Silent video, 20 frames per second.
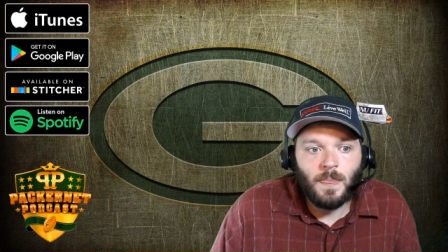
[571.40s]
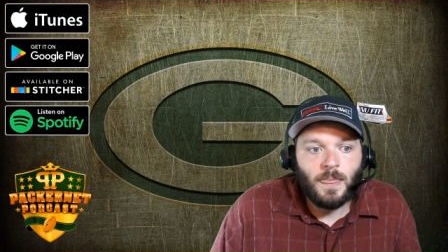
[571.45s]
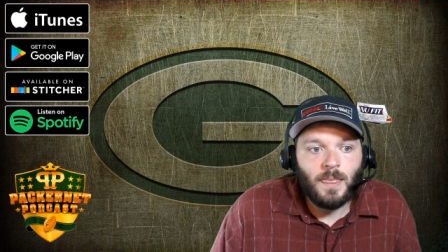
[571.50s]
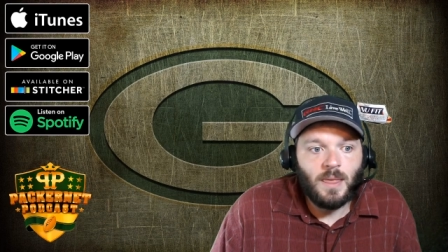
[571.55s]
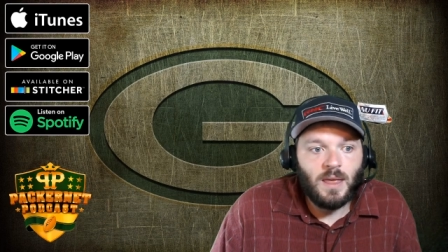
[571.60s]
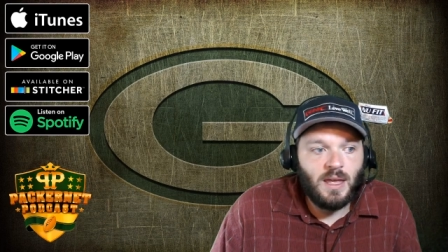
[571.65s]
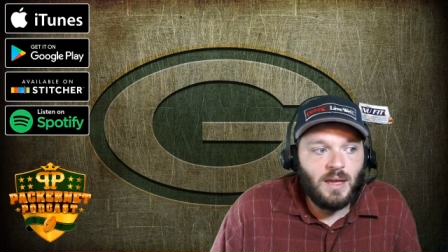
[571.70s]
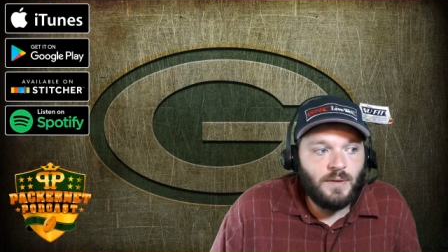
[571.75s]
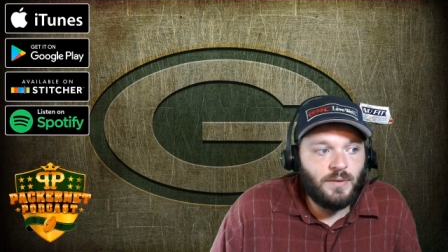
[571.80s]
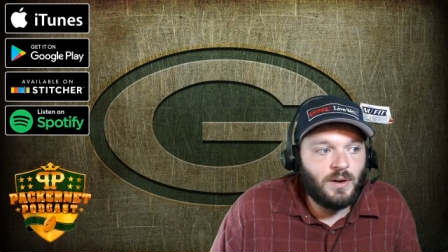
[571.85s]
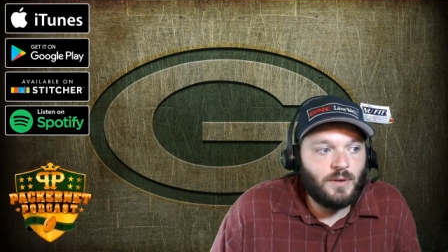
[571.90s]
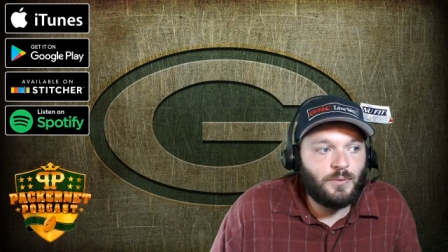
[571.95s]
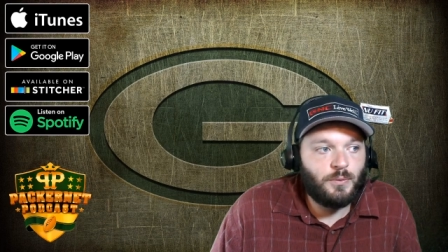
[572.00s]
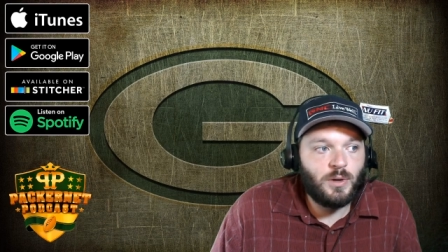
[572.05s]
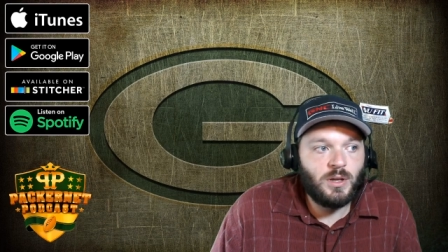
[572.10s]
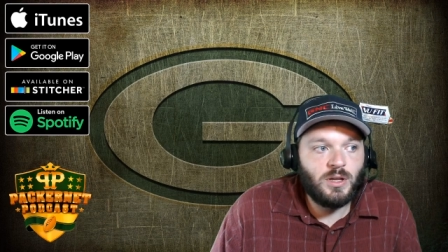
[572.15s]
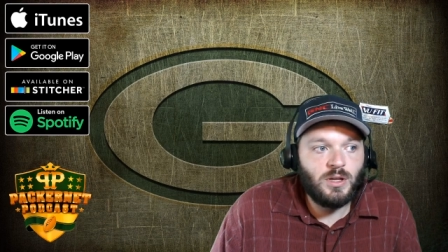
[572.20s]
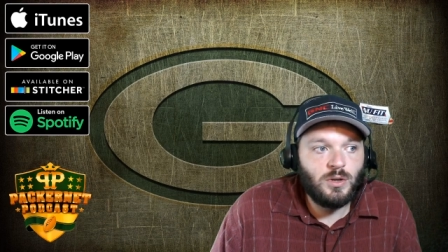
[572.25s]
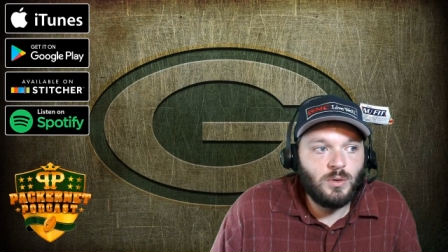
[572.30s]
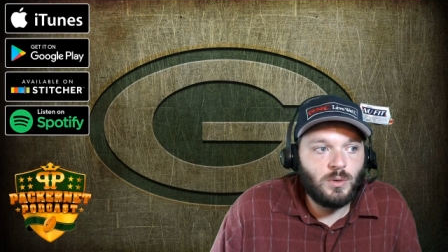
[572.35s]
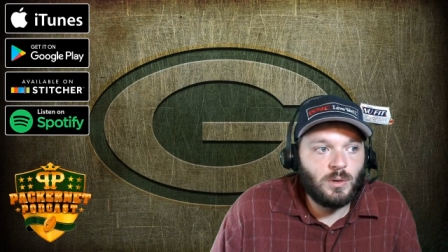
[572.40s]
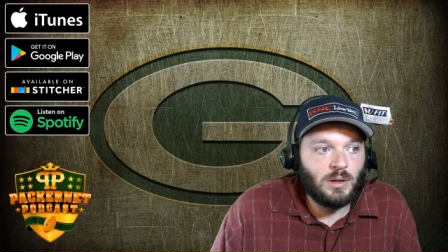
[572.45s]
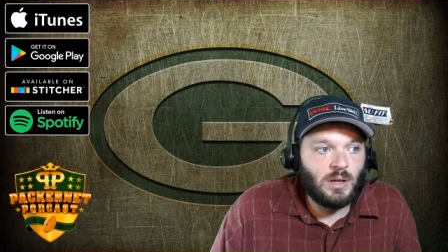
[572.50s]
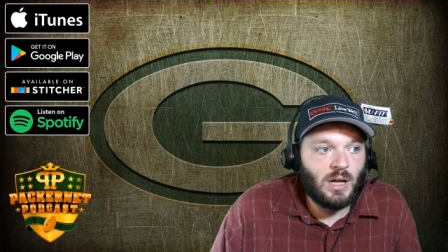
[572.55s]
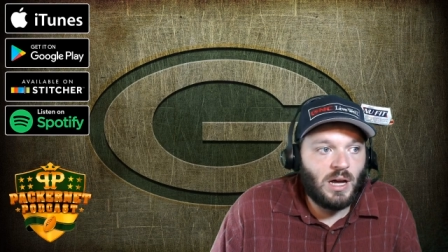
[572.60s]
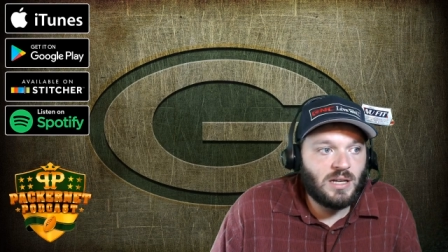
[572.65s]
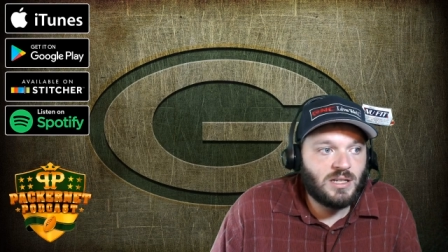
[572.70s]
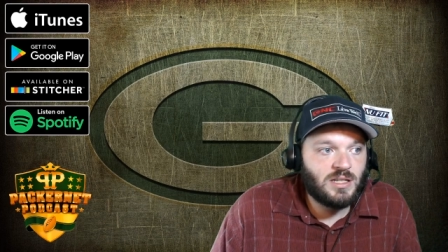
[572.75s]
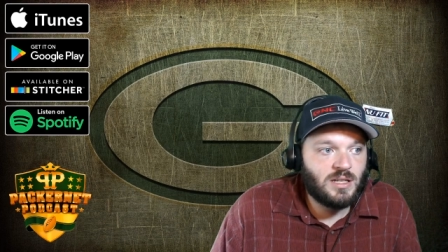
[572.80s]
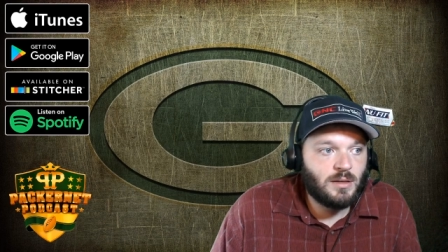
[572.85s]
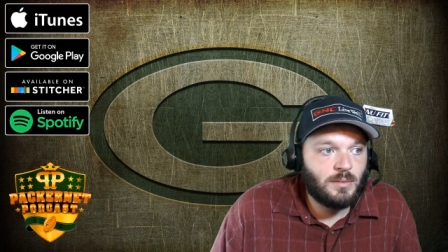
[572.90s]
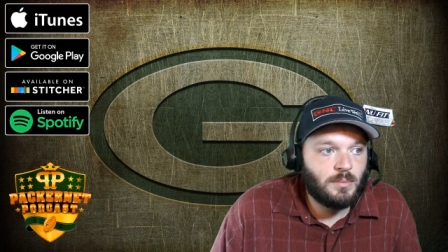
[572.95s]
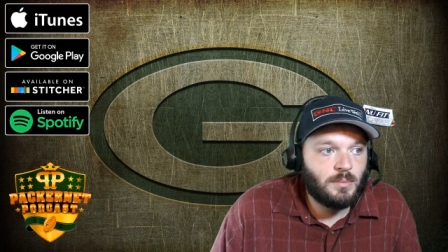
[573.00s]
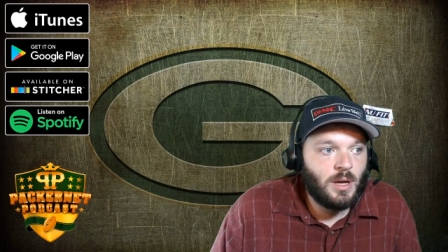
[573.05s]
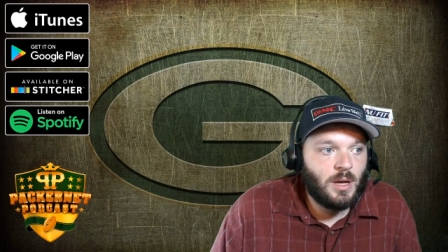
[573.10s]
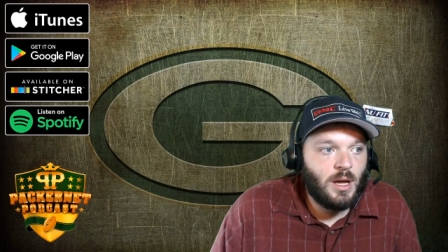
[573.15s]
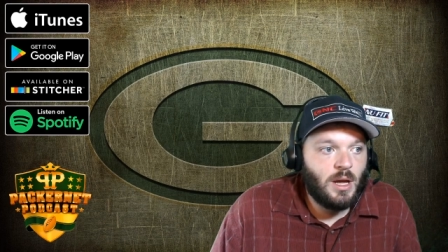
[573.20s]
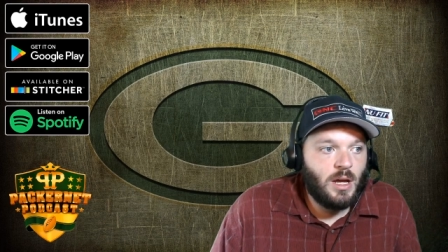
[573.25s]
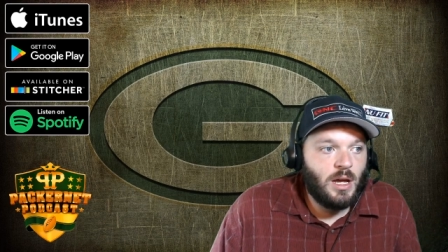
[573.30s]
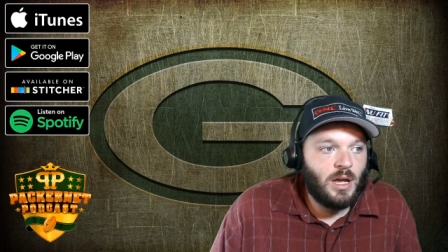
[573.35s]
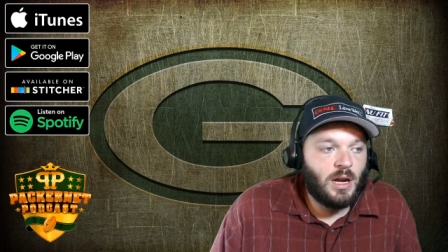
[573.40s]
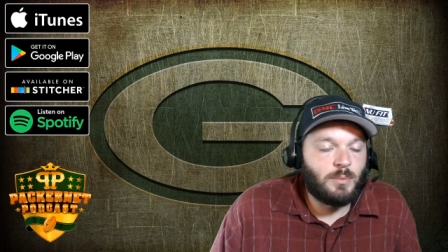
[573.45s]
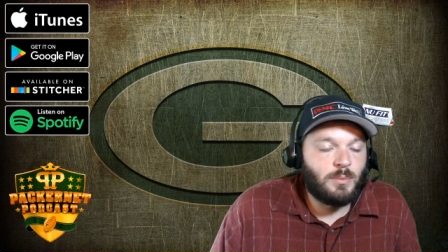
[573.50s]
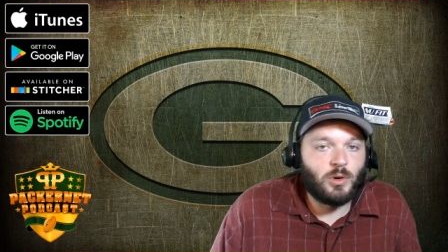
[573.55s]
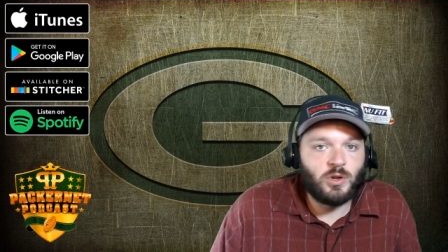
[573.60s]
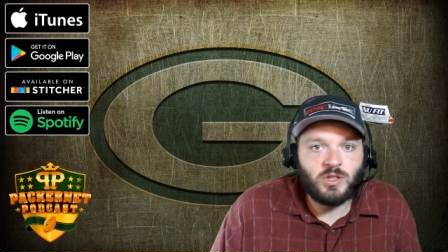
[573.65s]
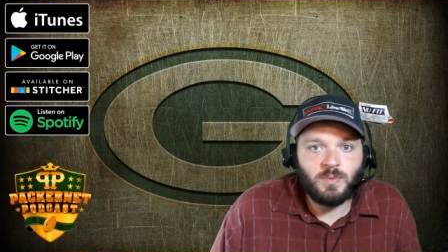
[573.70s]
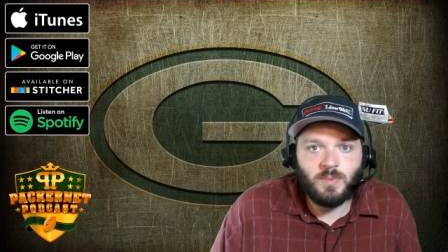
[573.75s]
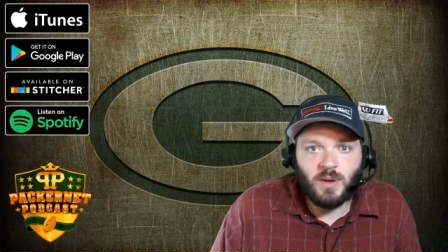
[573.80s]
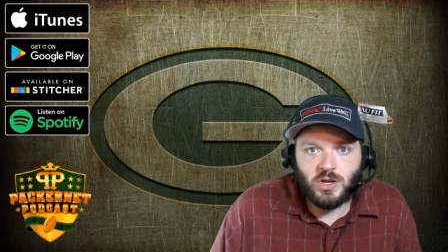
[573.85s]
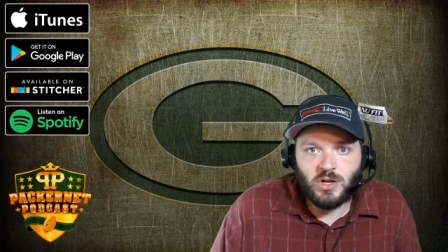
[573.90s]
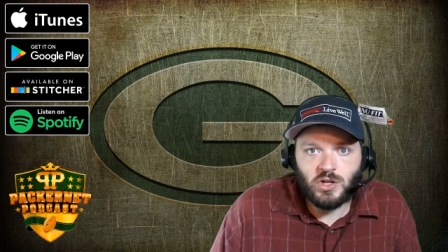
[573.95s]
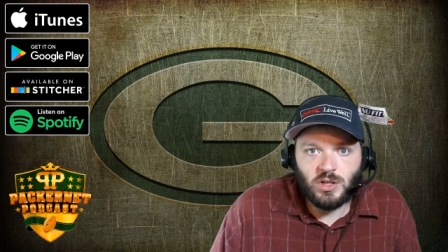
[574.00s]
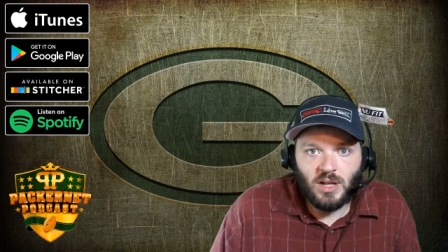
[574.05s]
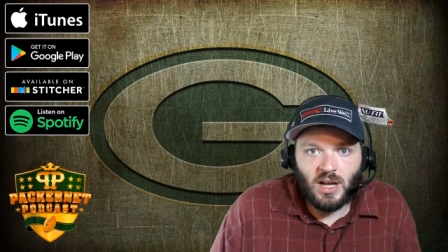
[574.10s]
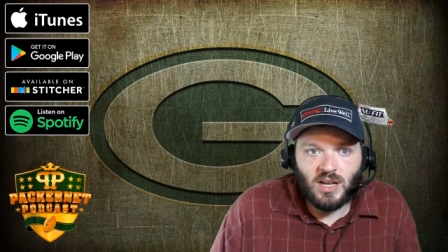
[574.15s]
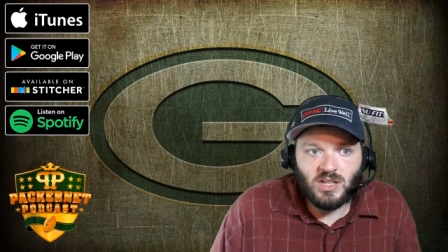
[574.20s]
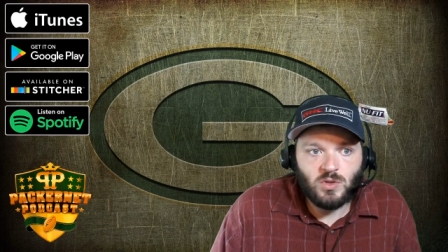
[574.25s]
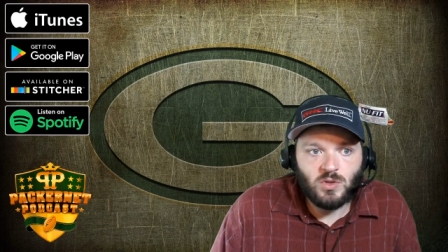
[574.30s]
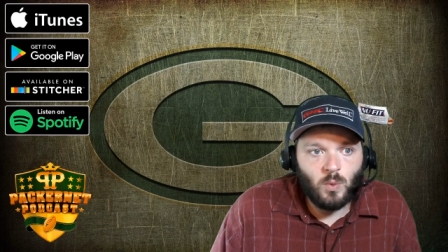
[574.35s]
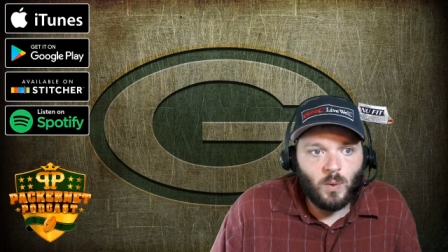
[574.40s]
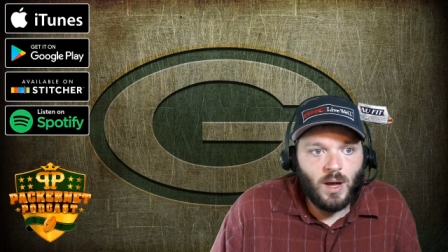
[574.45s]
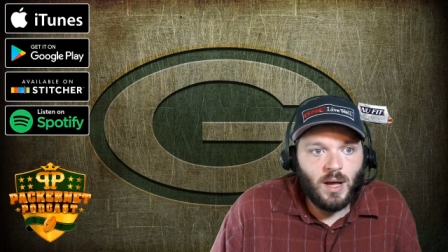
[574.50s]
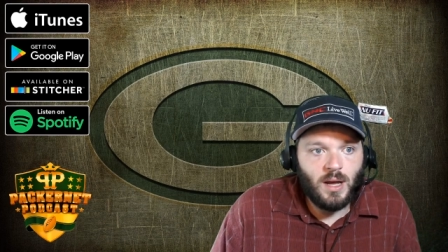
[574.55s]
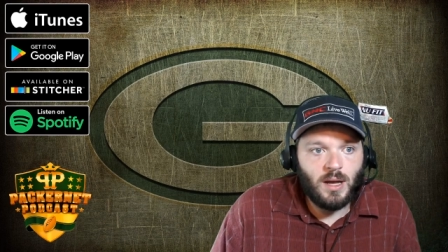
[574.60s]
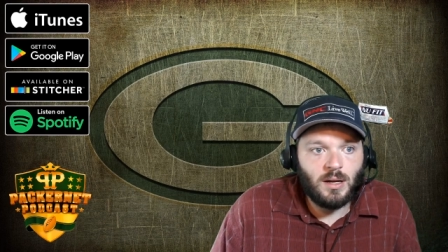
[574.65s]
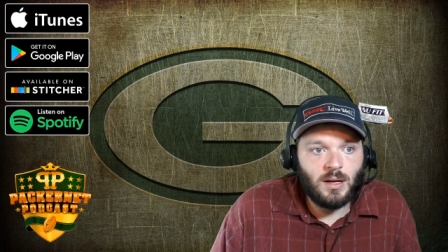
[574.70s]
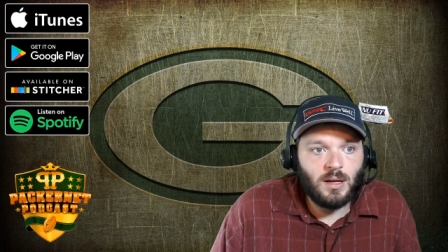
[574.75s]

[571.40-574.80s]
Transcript: even if we utilize him in a more specialized way,